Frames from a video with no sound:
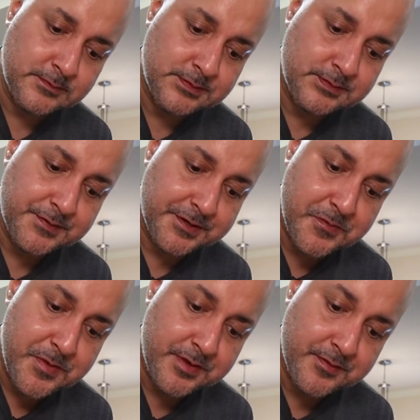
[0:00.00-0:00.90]
This is freaking
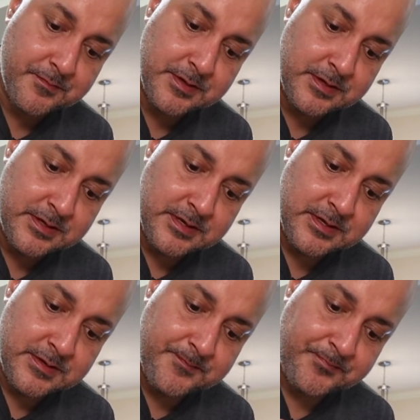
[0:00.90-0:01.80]
amazing.
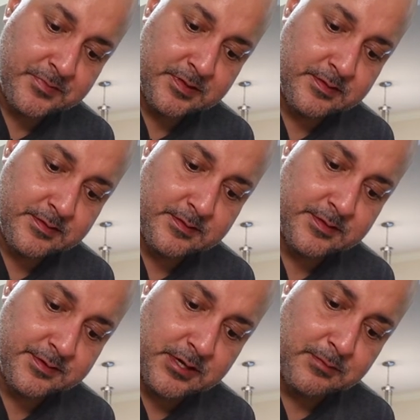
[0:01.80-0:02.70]

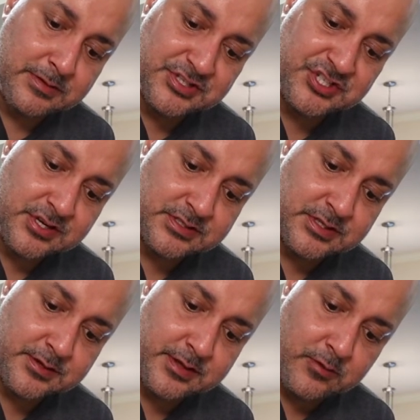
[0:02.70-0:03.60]
There's a couple of chunks
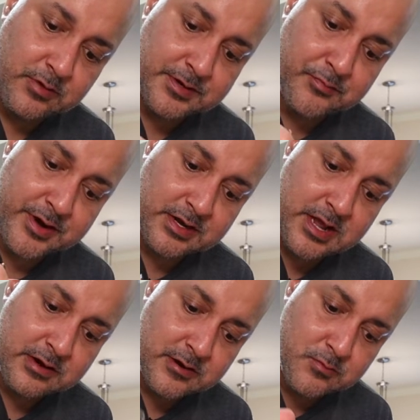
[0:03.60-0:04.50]
in there that I want to break
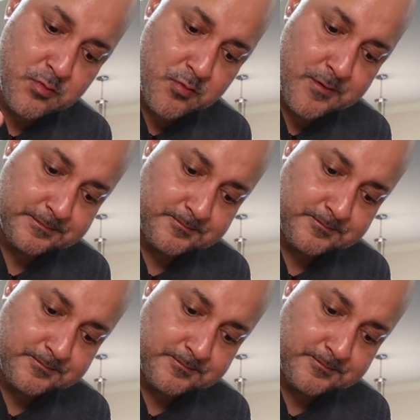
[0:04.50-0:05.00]
down a little bit more.